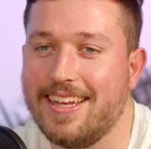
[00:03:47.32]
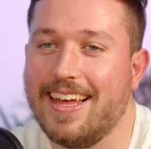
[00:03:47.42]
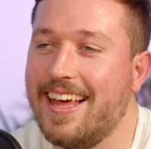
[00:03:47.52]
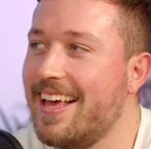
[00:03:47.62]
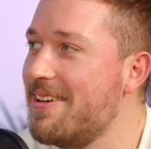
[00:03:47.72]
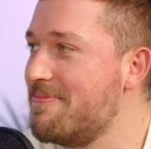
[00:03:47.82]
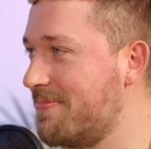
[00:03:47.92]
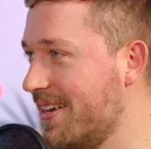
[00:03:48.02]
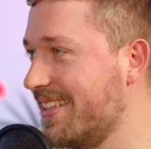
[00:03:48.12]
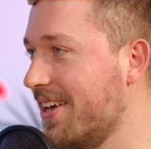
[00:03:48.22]
Yeah.
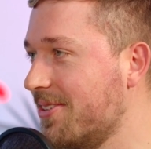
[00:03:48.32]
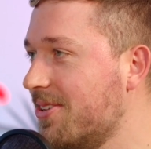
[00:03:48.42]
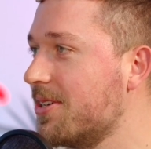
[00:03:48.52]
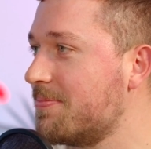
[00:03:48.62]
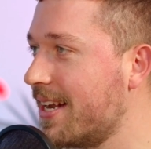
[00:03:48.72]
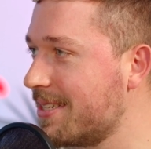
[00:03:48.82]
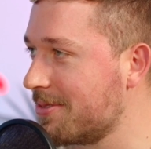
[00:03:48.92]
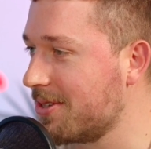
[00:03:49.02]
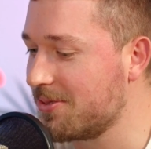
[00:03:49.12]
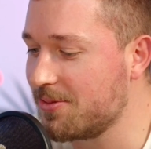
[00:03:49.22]
but no, not as bad as
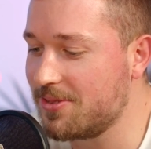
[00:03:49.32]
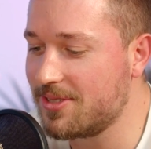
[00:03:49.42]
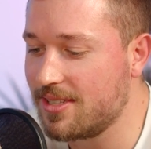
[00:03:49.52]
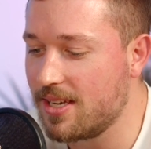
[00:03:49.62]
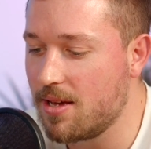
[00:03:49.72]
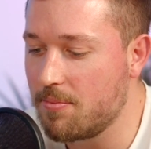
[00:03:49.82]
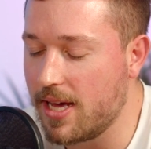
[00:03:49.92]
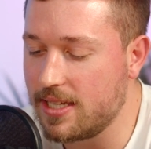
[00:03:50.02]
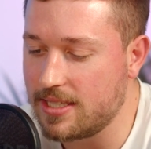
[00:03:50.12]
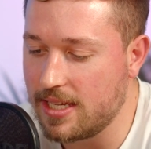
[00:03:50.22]
McDonald's. Yeah.
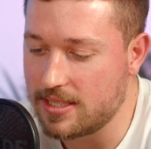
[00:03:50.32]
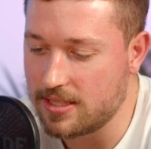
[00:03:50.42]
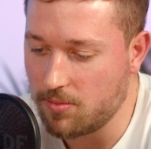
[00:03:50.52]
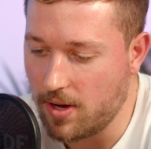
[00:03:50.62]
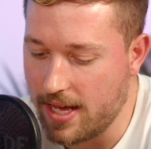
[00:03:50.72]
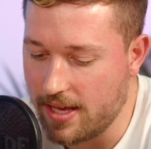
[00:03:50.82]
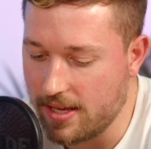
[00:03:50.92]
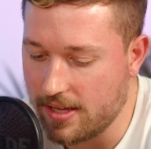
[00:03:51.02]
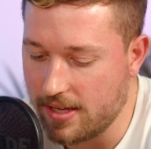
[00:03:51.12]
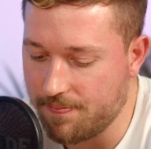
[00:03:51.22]
But it's it's the
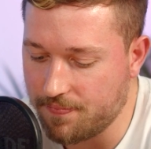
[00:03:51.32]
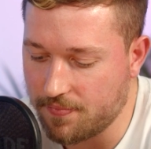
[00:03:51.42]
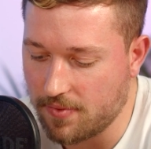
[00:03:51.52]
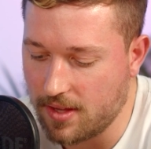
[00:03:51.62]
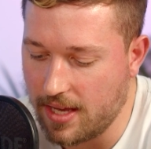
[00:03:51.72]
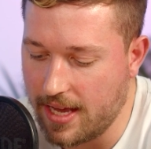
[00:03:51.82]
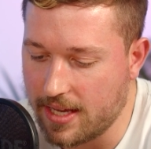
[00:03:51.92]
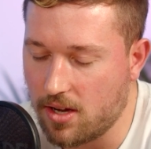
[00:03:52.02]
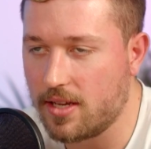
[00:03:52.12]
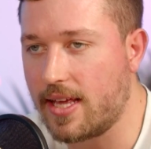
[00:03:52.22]
way
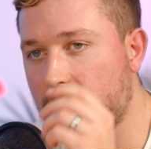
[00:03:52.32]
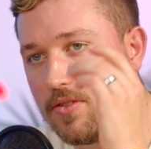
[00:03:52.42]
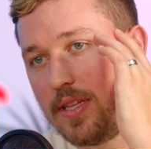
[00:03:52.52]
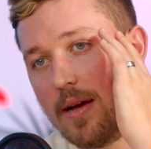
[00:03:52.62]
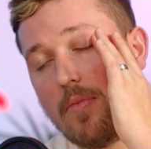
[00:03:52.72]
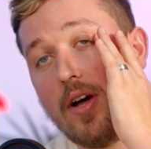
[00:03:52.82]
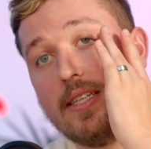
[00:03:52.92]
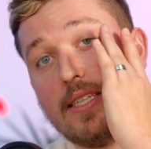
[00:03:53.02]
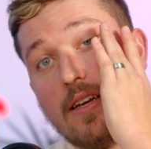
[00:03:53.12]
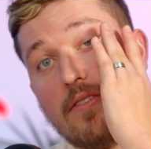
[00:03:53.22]
it kind of gets you in that
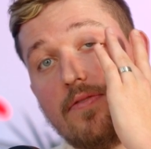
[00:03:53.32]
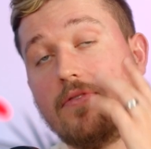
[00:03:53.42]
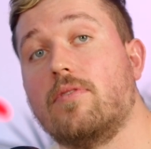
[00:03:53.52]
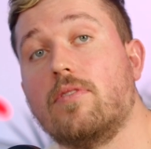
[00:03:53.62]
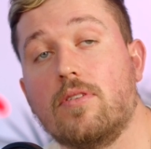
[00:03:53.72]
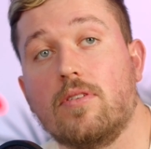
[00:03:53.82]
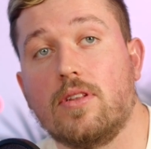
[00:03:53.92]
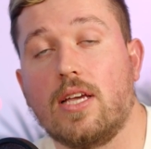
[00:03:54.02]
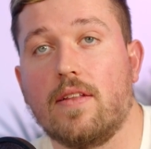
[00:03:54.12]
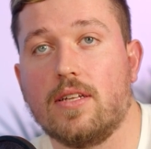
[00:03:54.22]
mindset of
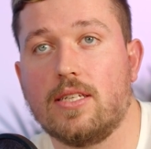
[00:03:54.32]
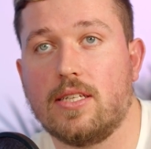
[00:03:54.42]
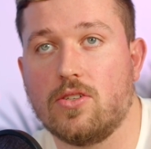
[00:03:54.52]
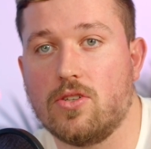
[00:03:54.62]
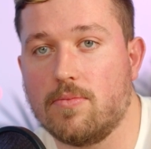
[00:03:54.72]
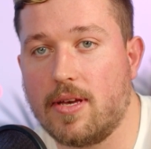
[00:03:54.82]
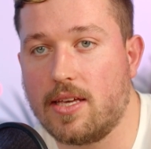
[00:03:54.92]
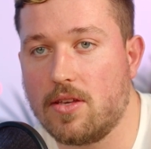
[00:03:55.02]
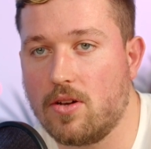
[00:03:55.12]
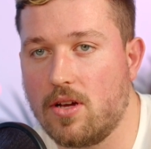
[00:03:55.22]
the other decisions you're
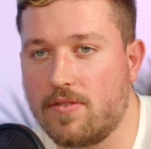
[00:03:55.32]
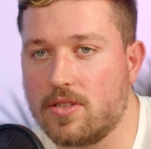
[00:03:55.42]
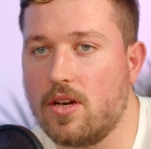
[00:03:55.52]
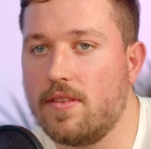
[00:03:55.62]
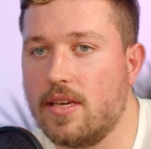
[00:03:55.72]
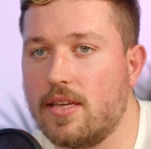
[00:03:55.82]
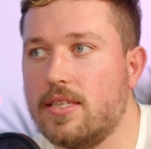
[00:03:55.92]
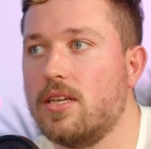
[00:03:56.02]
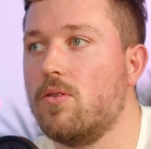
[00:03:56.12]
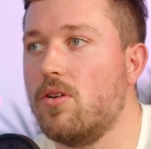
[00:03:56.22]
making in your life because I think
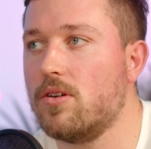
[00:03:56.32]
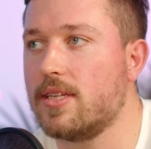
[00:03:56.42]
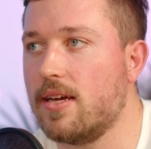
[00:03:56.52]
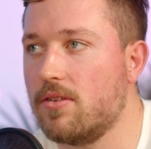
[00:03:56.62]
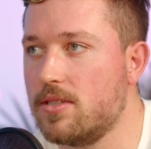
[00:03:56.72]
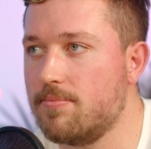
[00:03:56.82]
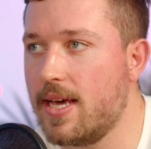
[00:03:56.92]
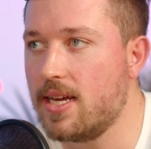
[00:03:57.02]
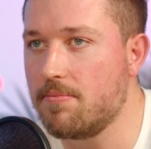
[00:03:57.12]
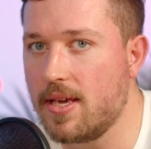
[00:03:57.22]
this whole mm. lockdown has
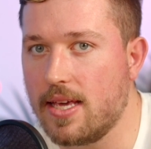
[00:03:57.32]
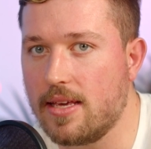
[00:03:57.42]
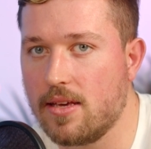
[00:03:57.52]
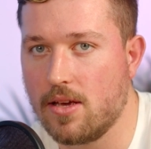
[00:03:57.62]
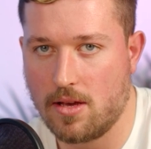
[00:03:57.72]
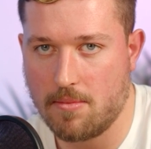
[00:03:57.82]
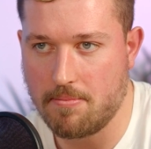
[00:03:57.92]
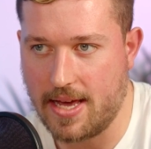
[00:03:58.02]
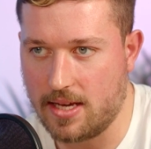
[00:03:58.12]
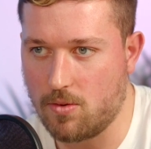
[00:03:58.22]
made me
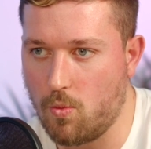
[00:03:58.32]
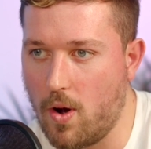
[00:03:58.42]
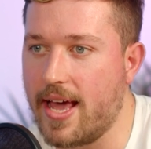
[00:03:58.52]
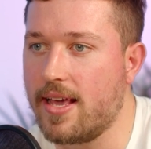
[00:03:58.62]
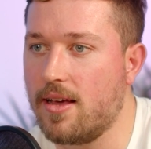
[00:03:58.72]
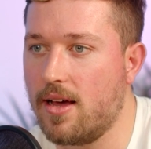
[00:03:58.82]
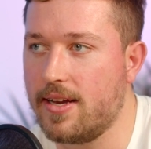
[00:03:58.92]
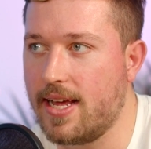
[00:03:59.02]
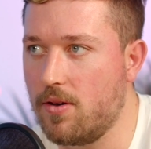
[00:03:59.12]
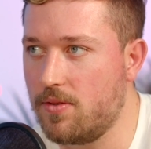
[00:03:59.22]
make way
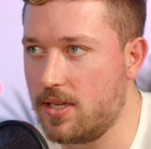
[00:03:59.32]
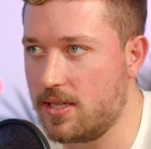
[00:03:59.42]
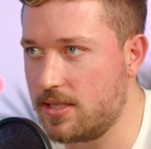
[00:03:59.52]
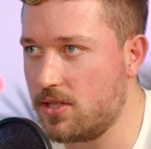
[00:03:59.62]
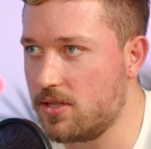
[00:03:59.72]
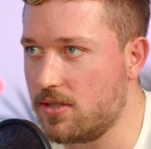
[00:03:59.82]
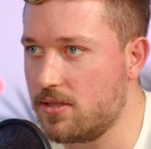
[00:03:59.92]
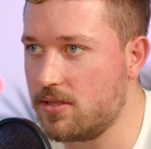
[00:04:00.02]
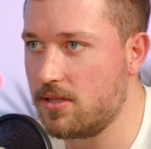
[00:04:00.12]
unhealthier decisions.